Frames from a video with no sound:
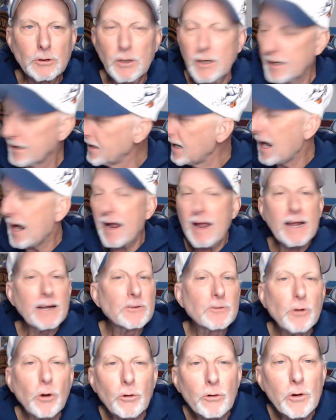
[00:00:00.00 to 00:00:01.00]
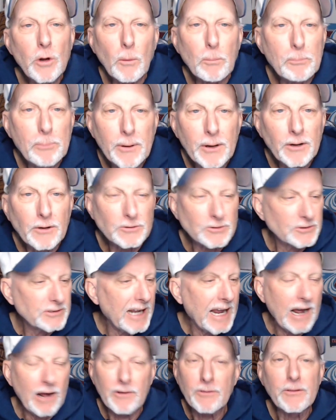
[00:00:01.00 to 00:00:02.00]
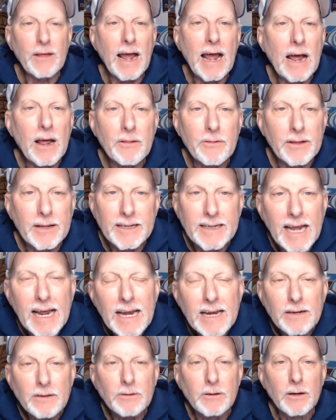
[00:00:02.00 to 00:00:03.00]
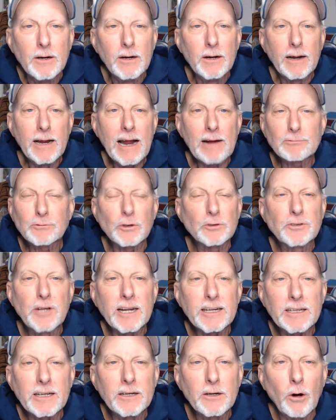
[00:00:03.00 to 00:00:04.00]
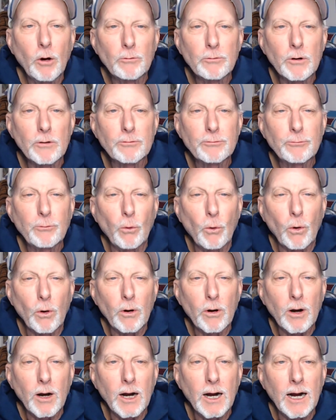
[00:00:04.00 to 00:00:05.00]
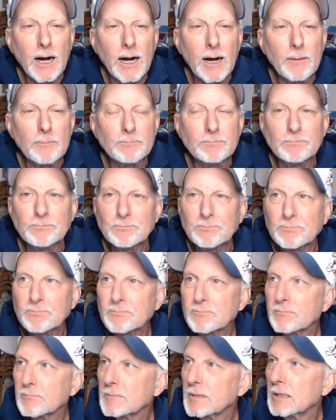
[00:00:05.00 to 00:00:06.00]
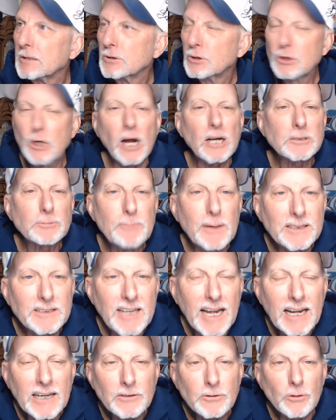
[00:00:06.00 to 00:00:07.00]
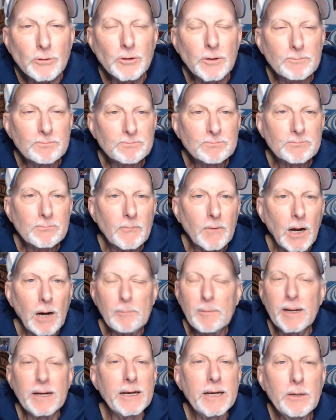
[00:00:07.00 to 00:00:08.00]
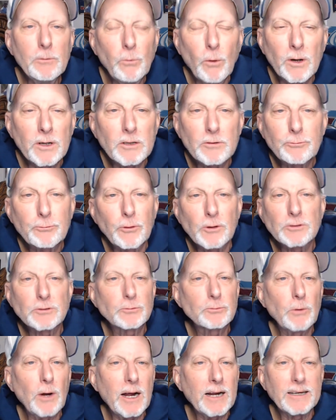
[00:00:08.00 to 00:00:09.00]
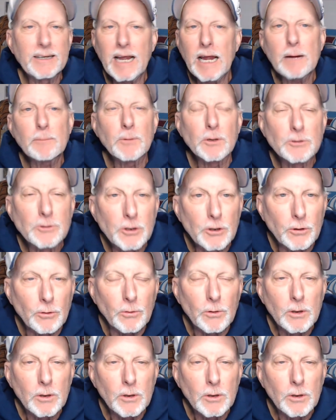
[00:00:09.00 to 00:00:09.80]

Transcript: Yeah, Antonio Pierce out of the gate after taking over for Josh McDaniels. I mean, he won his first game or two.